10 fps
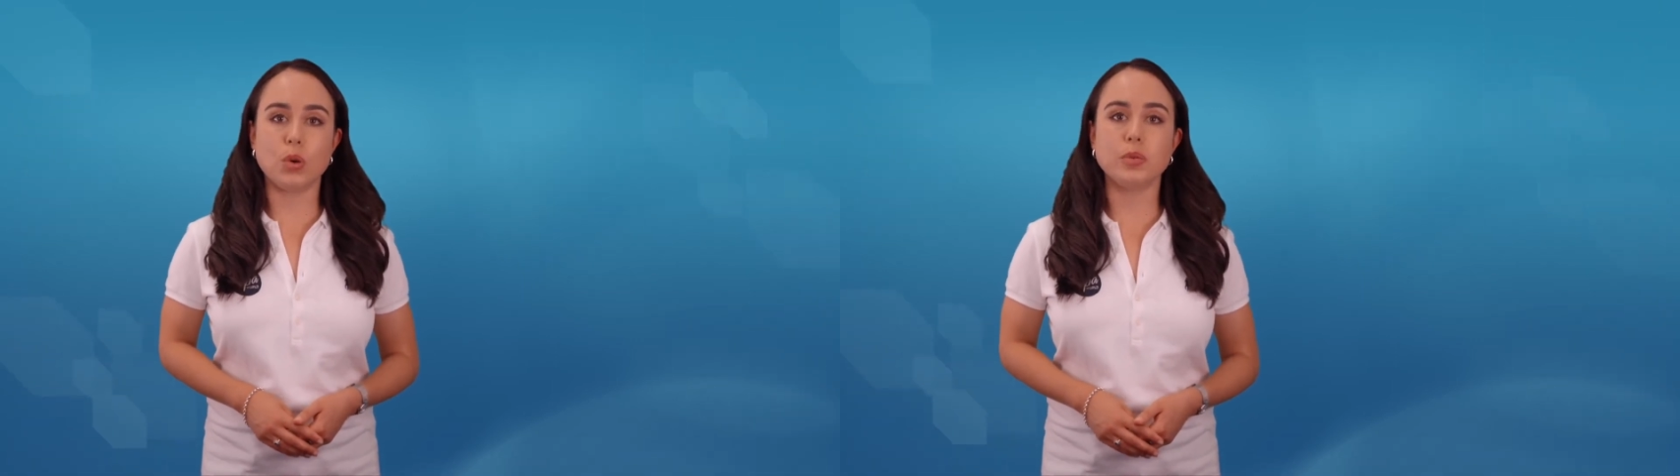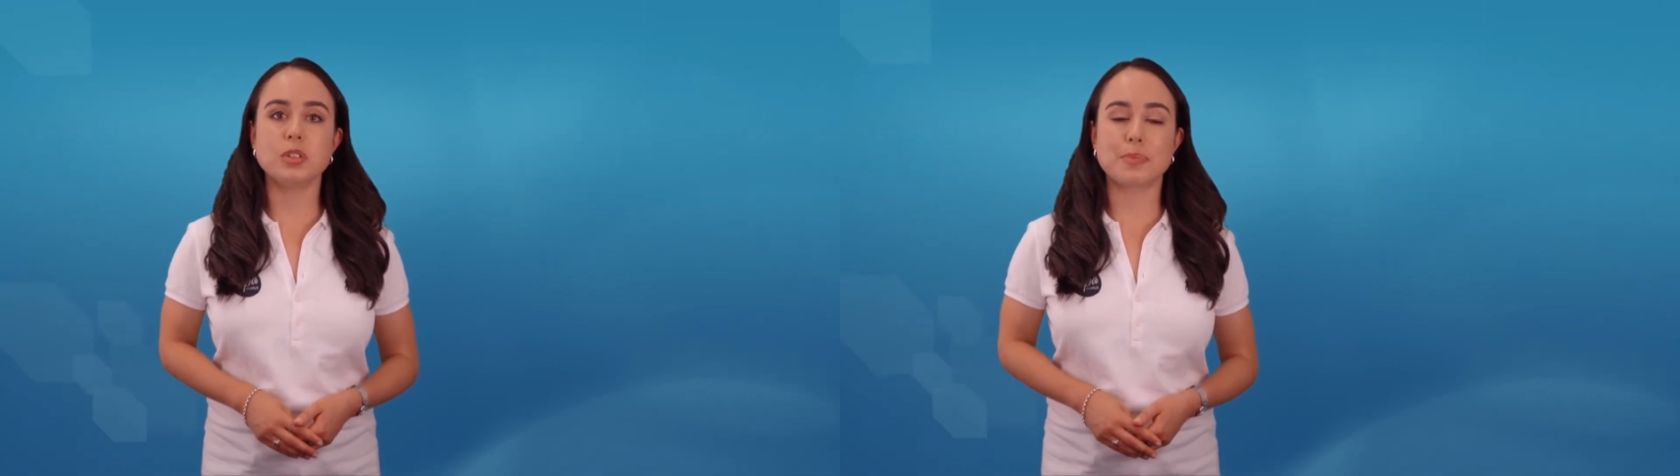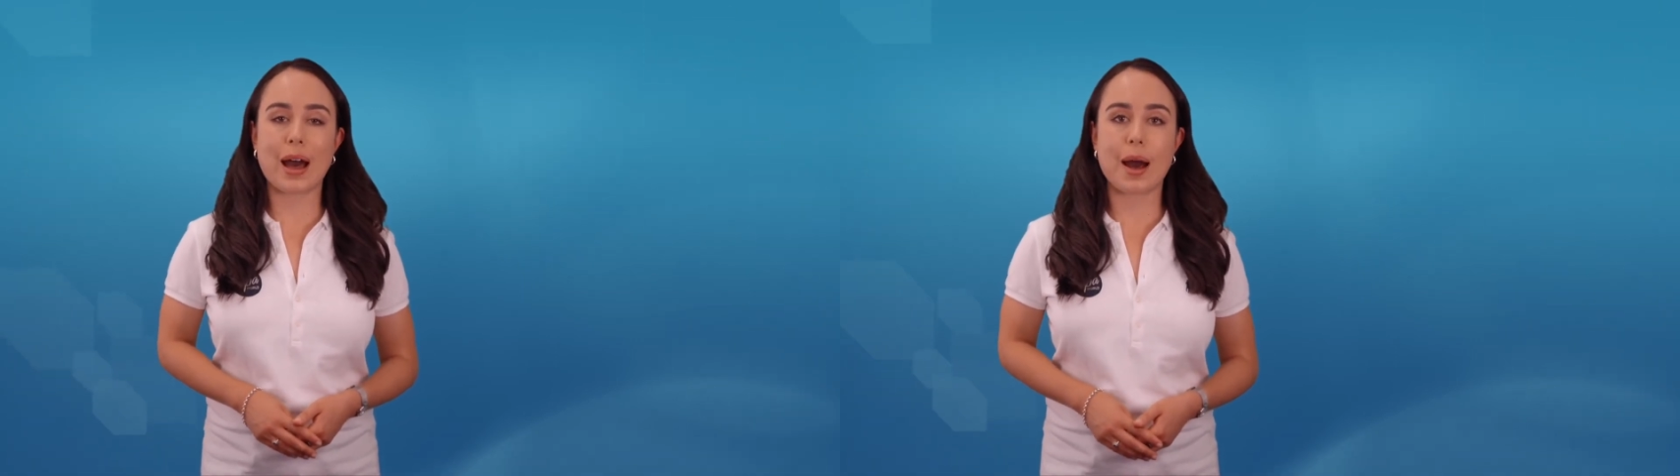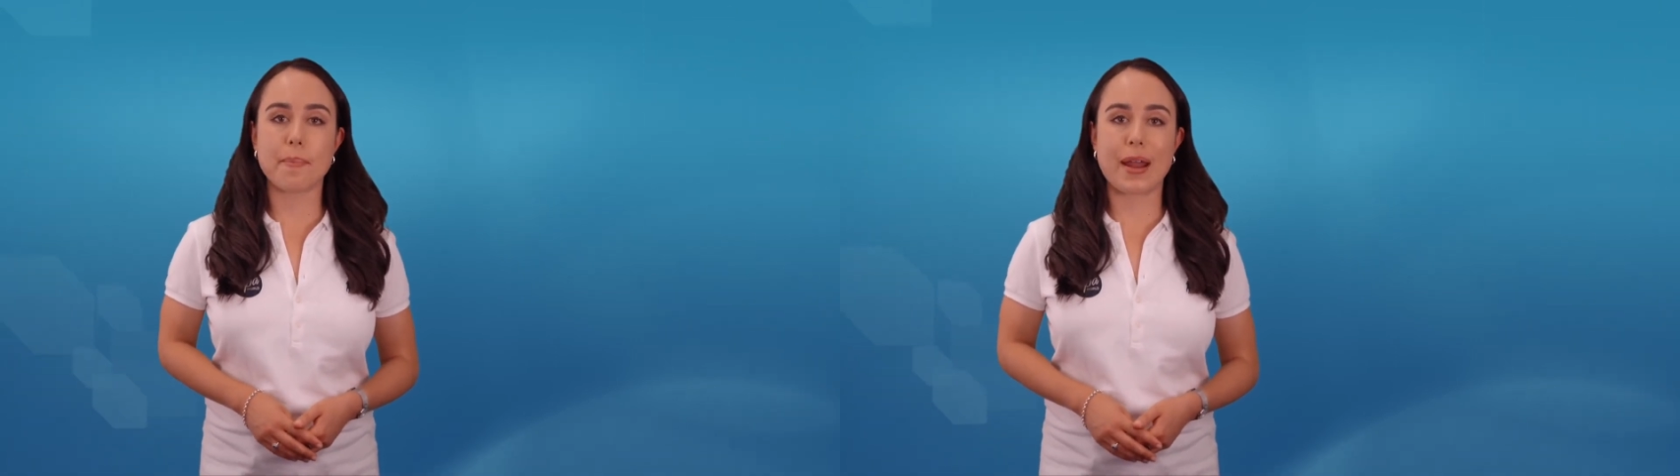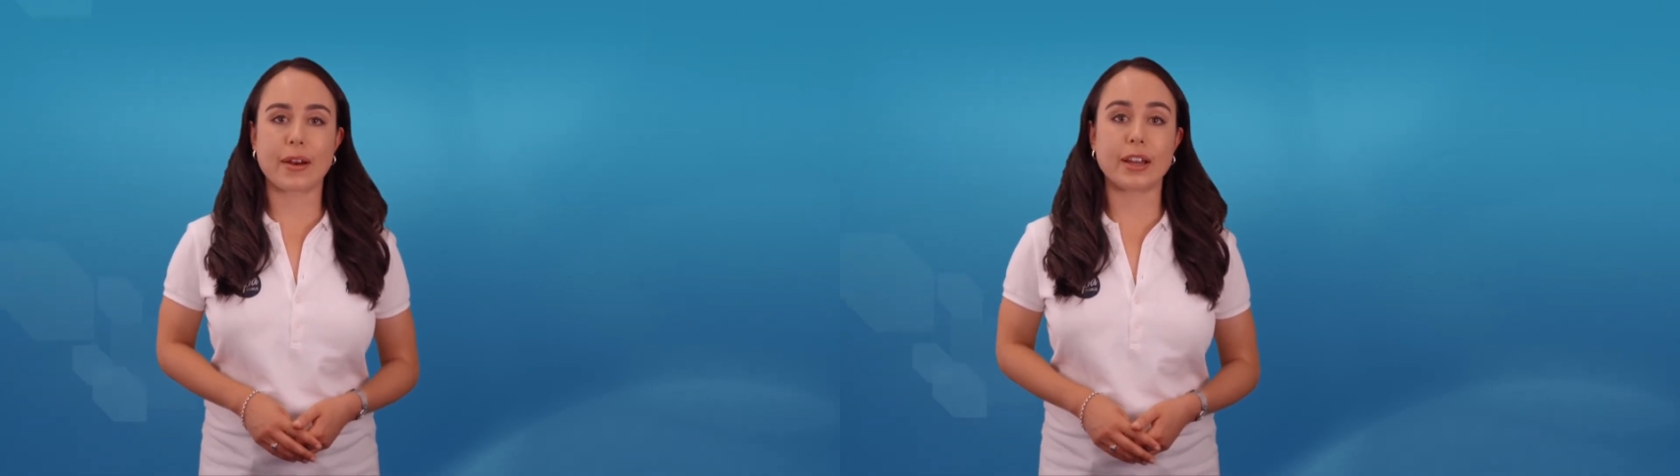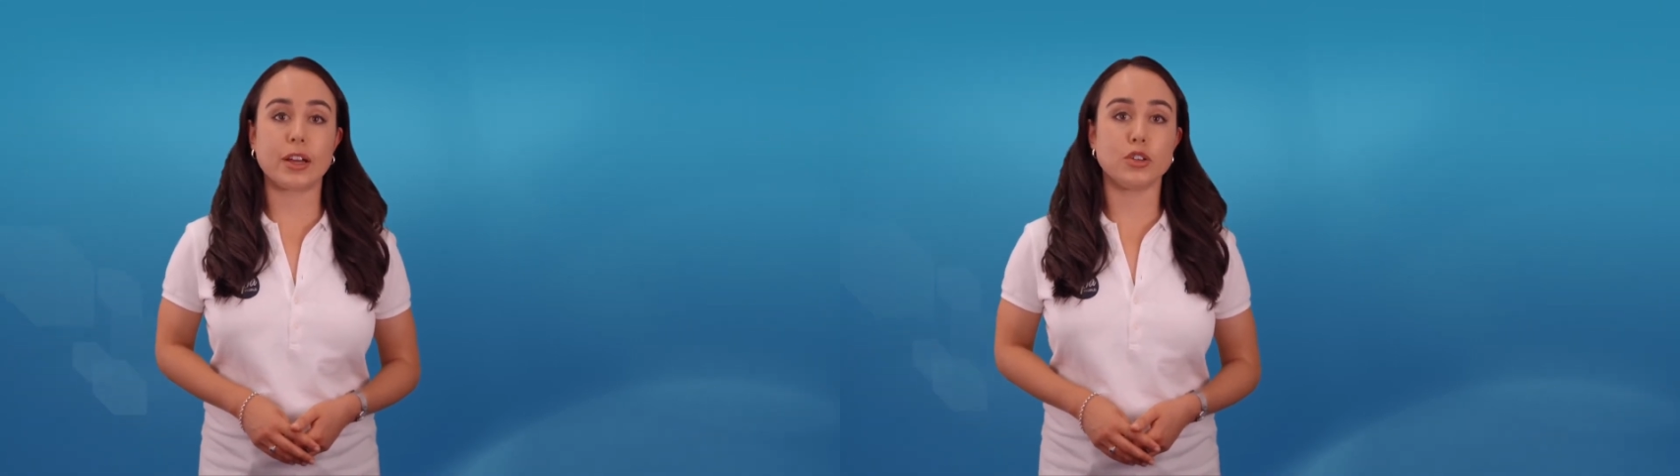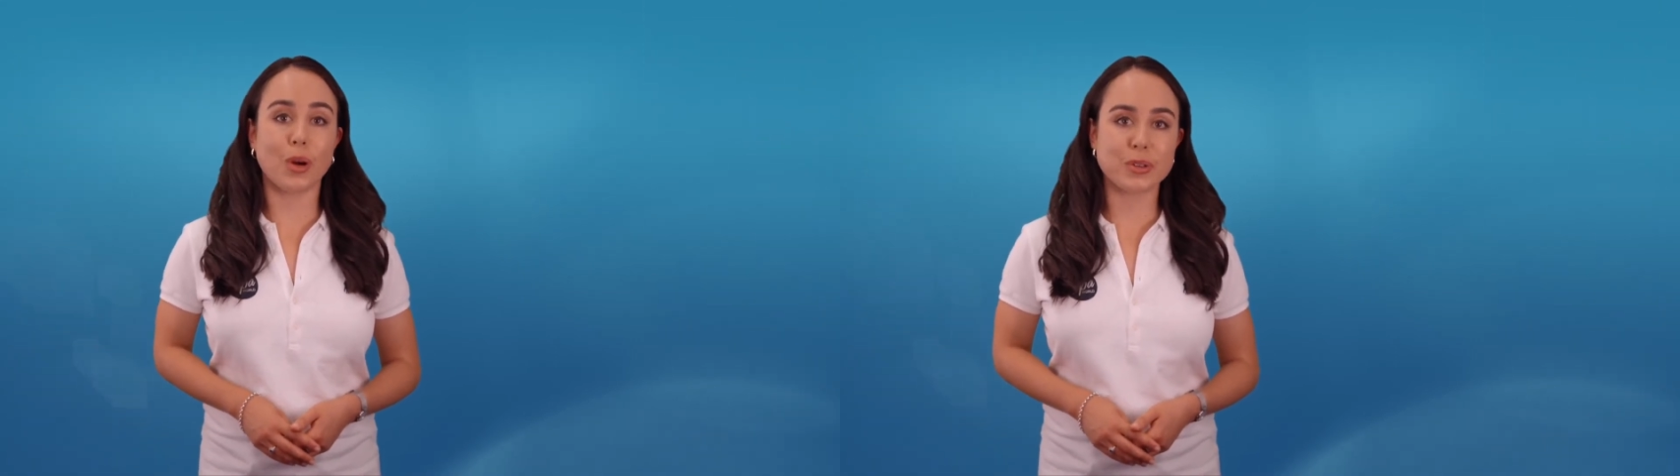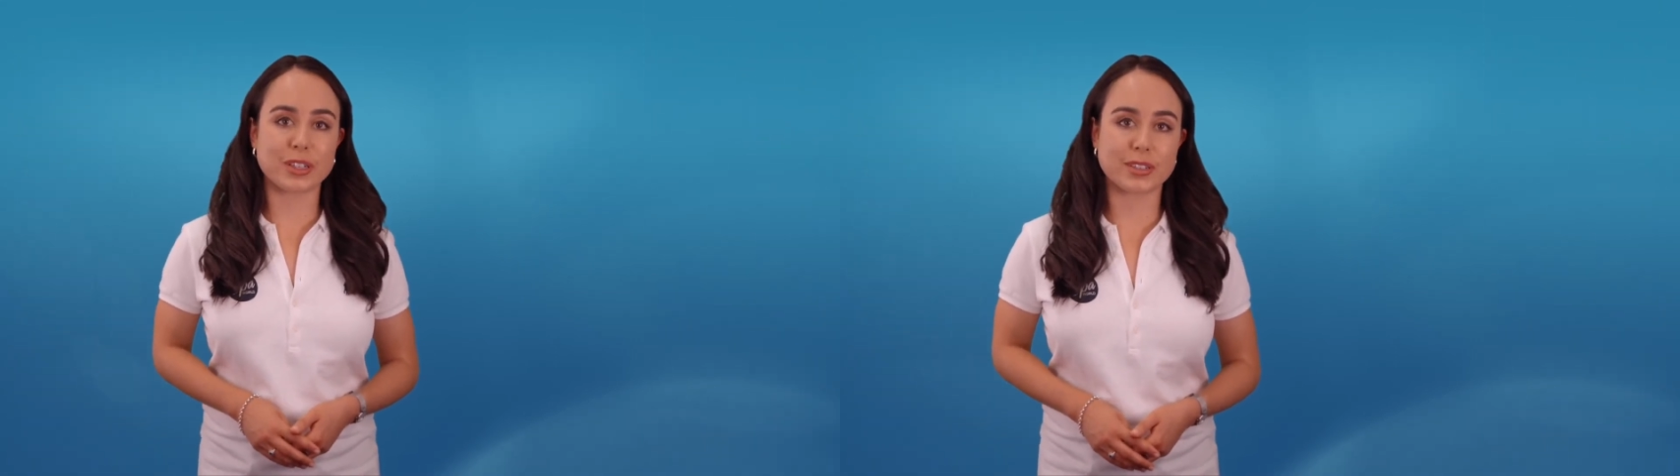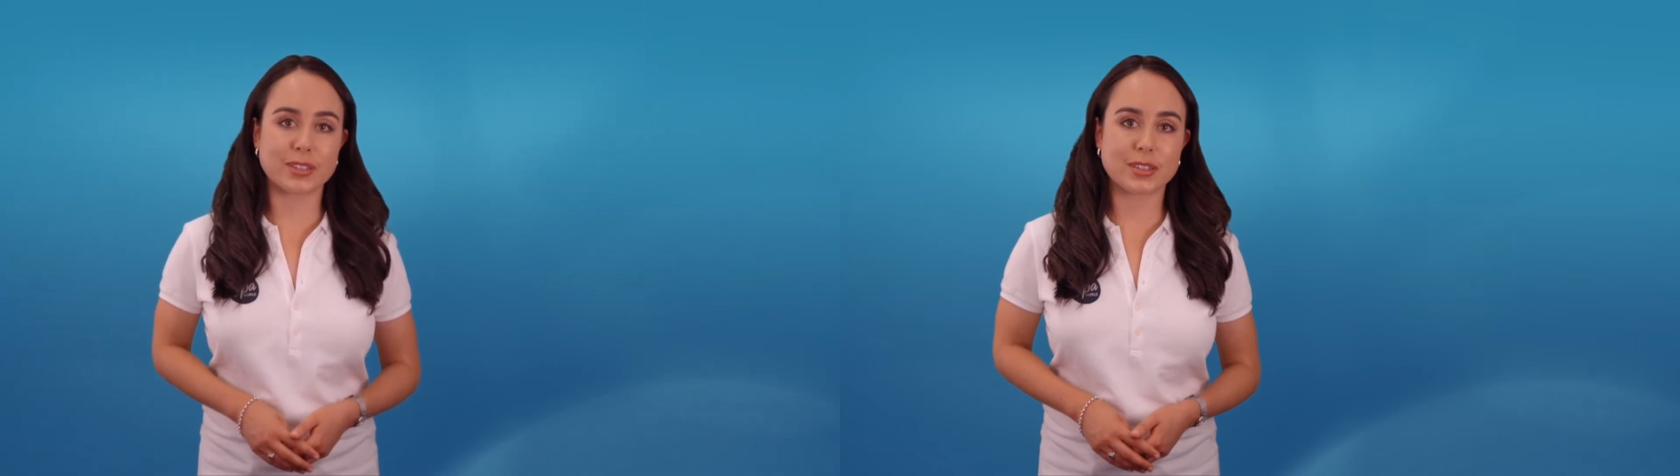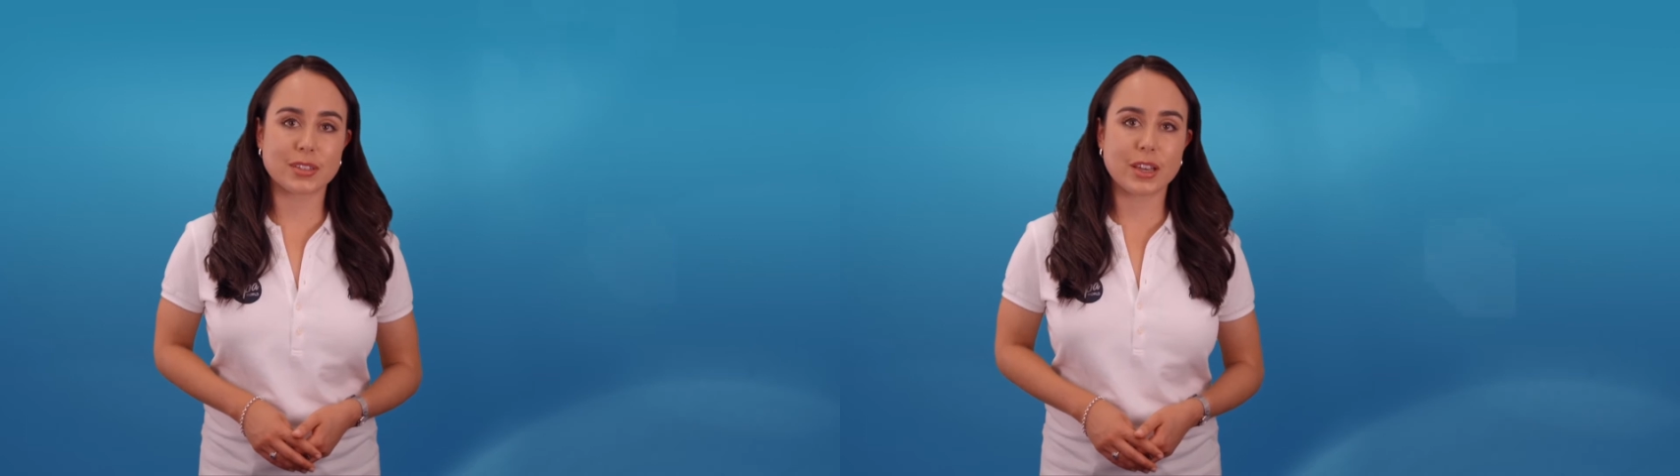or spa barrier
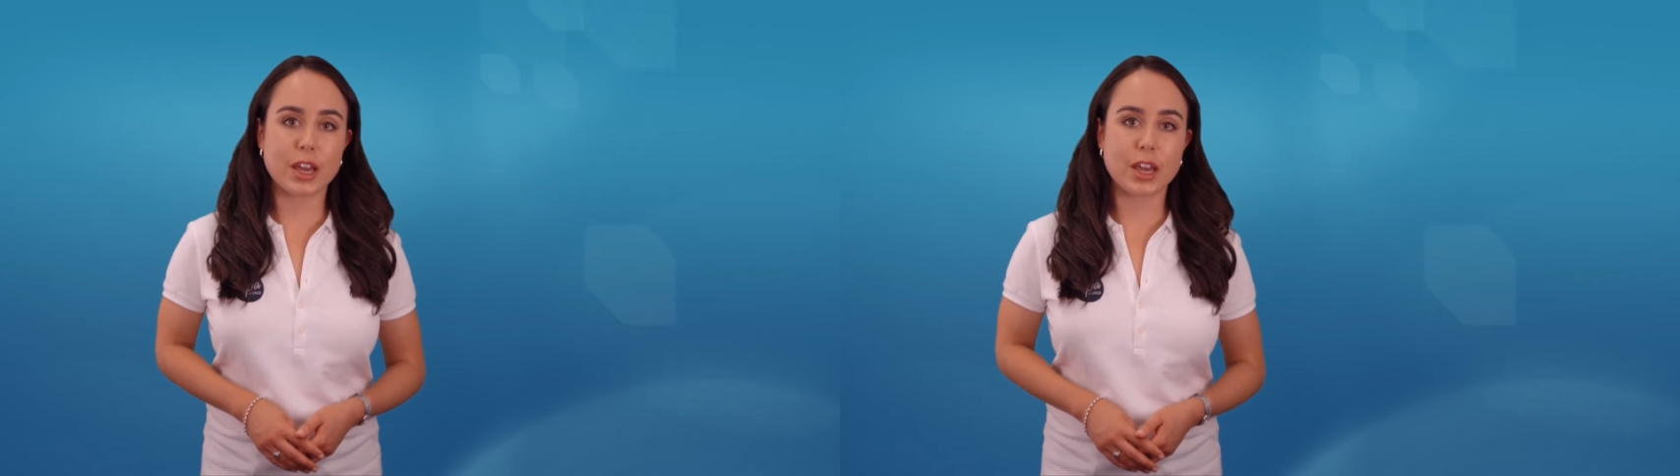notice.